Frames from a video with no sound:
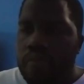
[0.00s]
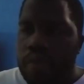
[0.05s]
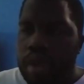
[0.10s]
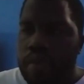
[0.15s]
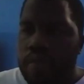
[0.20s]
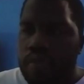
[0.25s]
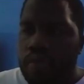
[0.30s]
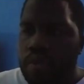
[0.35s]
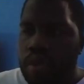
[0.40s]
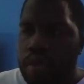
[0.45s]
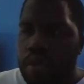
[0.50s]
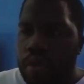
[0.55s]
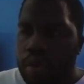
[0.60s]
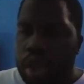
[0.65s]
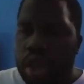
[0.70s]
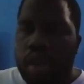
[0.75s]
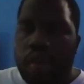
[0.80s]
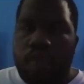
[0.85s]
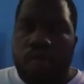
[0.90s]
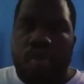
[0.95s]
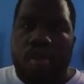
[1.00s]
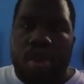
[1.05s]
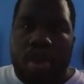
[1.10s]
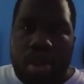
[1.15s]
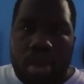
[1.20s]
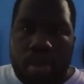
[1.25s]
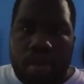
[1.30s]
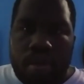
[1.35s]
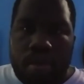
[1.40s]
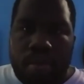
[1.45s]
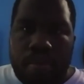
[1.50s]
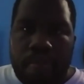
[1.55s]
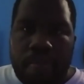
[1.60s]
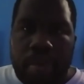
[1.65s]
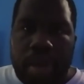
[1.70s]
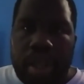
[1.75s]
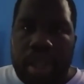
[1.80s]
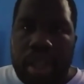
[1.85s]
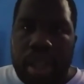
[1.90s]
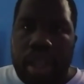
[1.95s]
we were looking forward to,
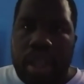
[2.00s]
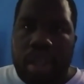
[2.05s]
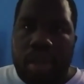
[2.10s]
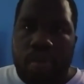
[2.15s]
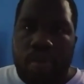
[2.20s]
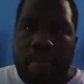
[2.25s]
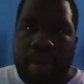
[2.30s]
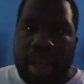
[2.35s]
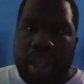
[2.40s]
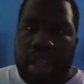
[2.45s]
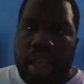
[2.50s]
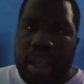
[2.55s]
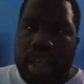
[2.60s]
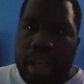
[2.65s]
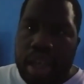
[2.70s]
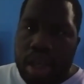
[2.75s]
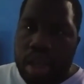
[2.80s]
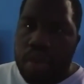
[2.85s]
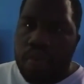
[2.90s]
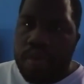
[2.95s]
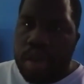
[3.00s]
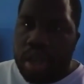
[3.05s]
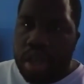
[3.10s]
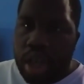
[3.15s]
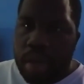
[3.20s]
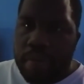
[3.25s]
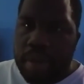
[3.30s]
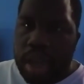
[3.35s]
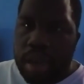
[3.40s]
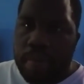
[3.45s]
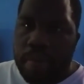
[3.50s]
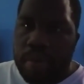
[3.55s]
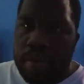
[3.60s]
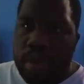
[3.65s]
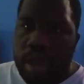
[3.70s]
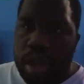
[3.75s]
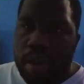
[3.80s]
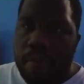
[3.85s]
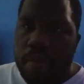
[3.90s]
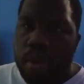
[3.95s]
but since Drew McIntyre not WWE champion
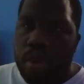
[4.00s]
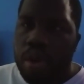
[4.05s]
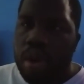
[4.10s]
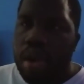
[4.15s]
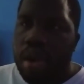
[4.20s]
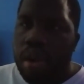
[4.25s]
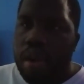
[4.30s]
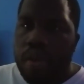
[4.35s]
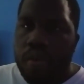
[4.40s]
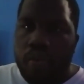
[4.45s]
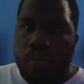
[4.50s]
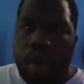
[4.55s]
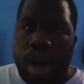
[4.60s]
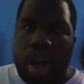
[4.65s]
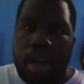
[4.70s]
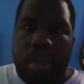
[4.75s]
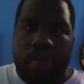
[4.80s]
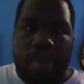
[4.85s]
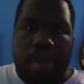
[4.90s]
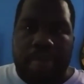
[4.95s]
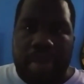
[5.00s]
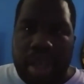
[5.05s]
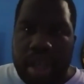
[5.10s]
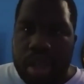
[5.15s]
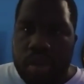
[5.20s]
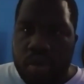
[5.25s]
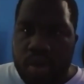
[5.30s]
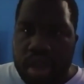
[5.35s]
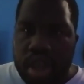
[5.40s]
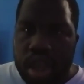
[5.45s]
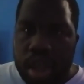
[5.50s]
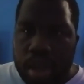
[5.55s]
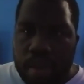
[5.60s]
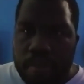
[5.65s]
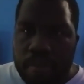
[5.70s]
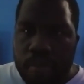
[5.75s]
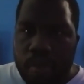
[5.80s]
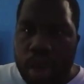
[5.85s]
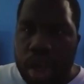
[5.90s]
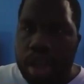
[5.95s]
anymore, why should we be intrigued?
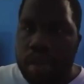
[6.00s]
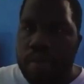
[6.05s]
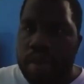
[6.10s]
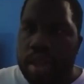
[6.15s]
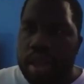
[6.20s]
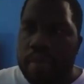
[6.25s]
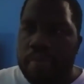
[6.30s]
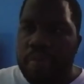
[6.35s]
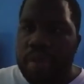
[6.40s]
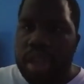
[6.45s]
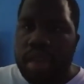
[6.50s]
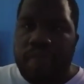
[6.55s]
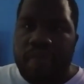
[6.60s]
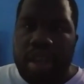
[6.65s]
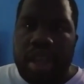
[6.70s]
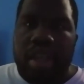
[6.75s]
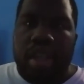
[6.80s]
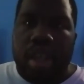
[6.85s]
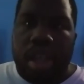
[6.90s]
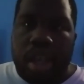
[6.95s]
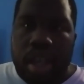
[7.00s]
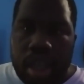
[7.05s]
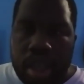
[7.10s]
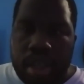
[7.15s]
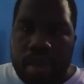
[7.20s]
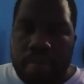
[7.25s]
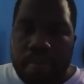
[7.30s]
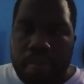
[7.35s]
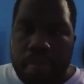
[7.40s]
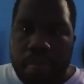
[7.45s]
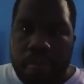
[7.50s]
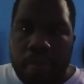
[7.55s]
Why should we be invested in this?